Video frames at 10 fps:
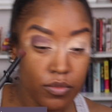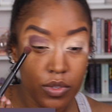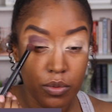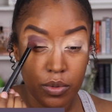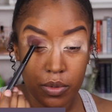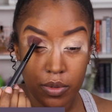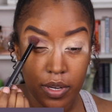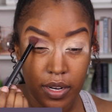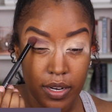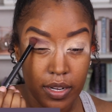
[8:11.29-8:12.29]
Ru
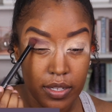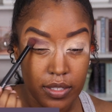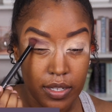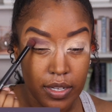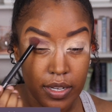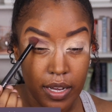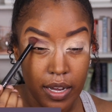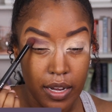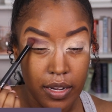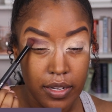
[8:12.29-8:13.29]
kind of has like a
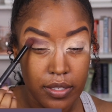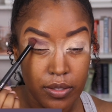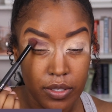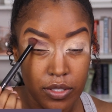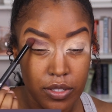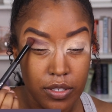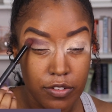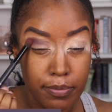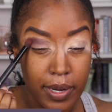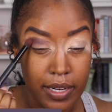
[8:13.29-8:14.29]
cat eye, so I shouldn't
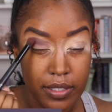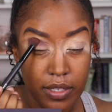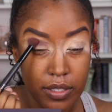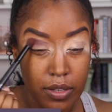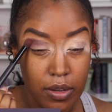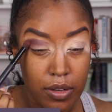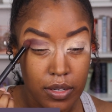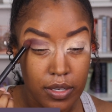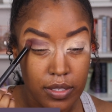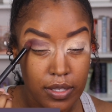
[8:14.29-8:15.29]
have packed this
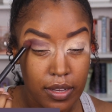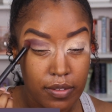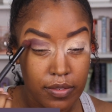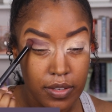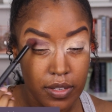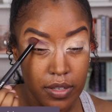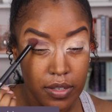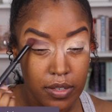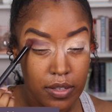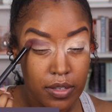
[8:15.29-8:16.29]
on as heavy,
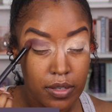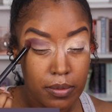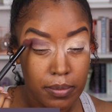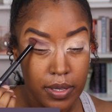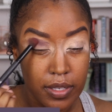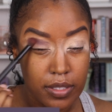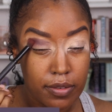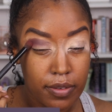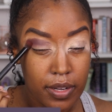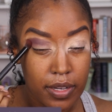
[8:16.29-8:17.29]
but it's
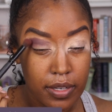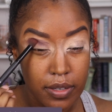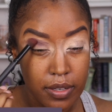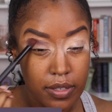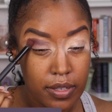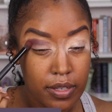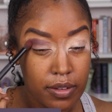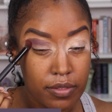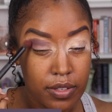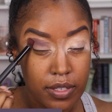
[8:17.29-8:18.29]
fine. Like
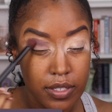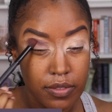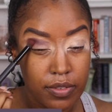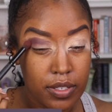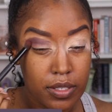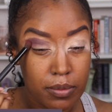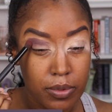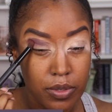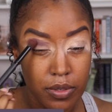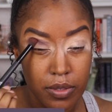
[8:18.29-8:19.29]
everything is
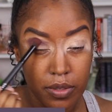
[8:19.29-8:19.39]
fixable.